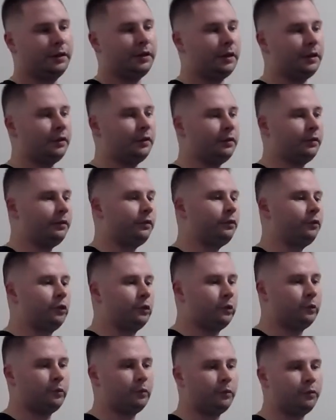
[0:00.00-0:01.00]
You
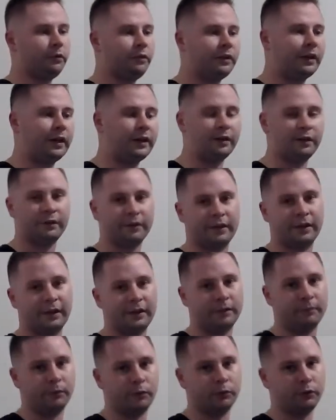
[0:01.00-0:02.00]
do side to
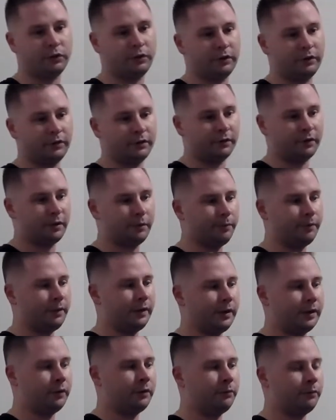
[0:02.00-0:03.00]
side motions, up and
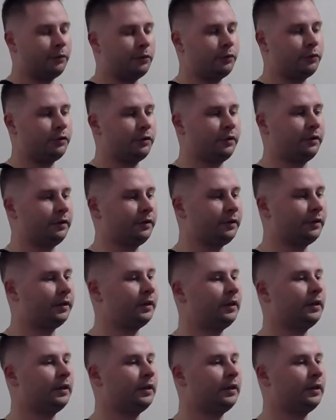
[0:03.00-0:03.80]
down motions.